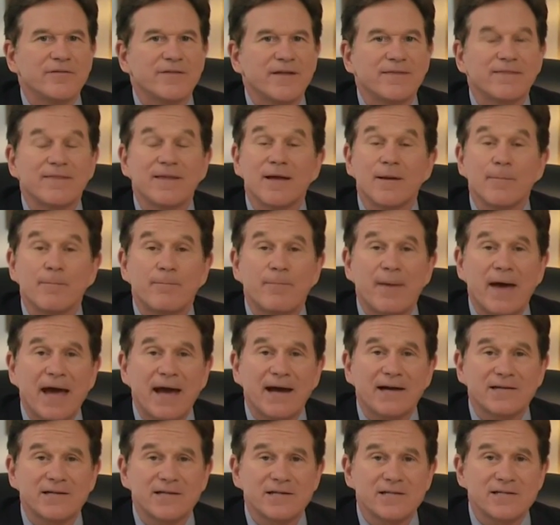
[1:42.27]
that the
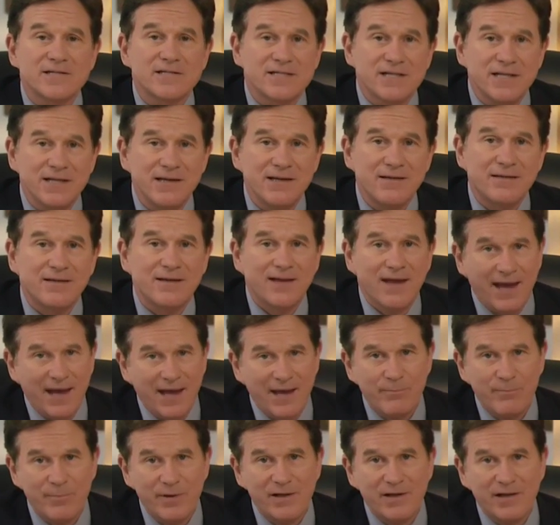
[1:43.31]
impacted teeth
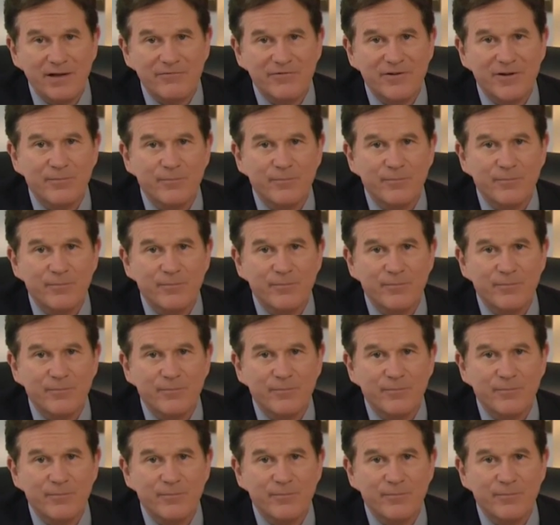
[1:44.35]
can be left